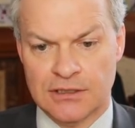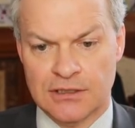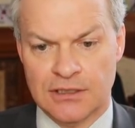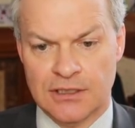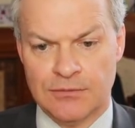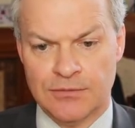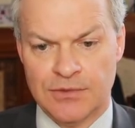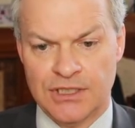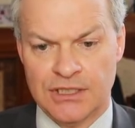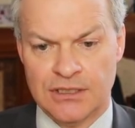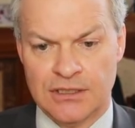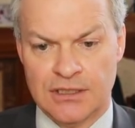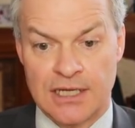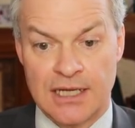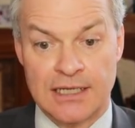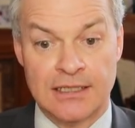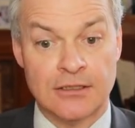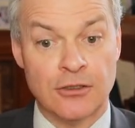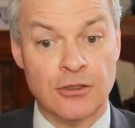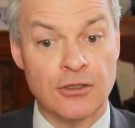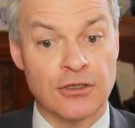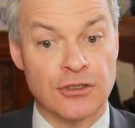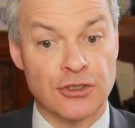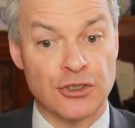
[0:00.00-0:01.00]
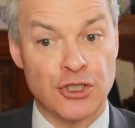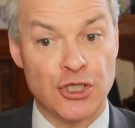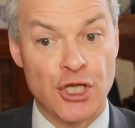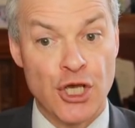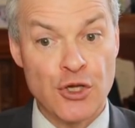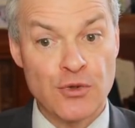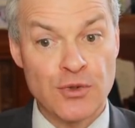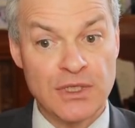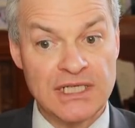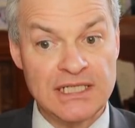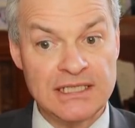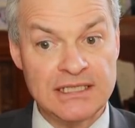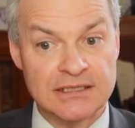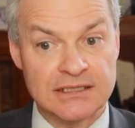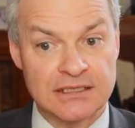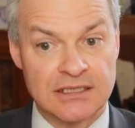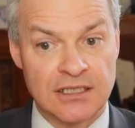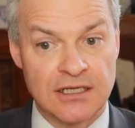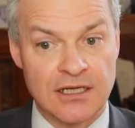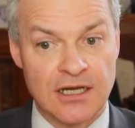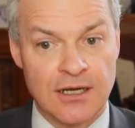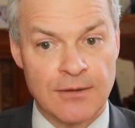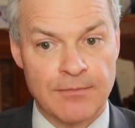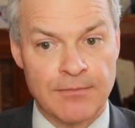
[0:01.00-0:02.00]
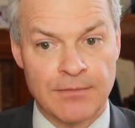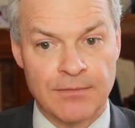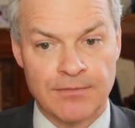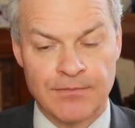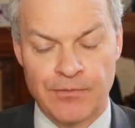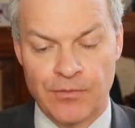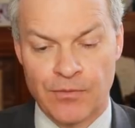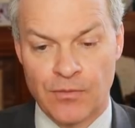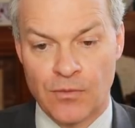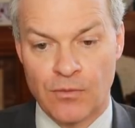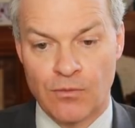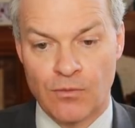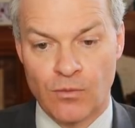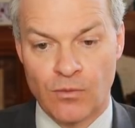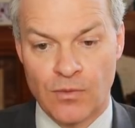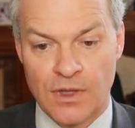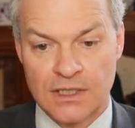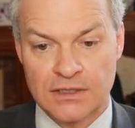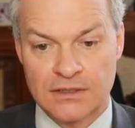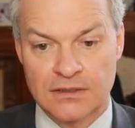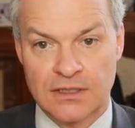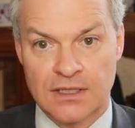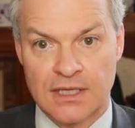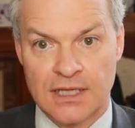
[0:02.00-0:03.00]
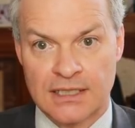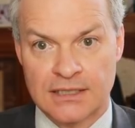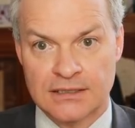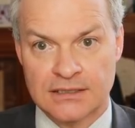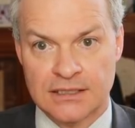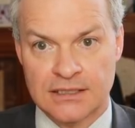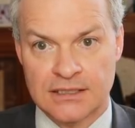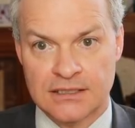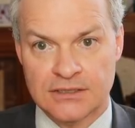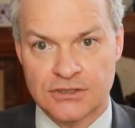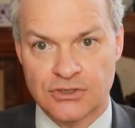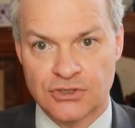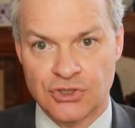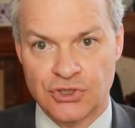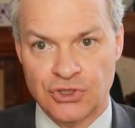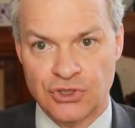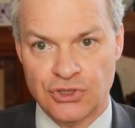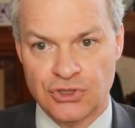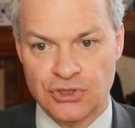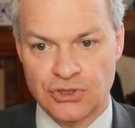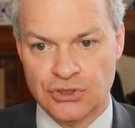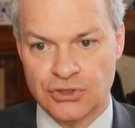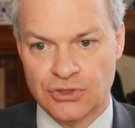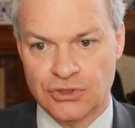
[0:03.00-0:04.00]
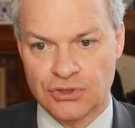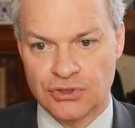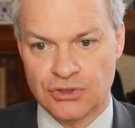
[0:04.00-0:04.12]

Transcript: I mean, and look, no E's to come. That is good.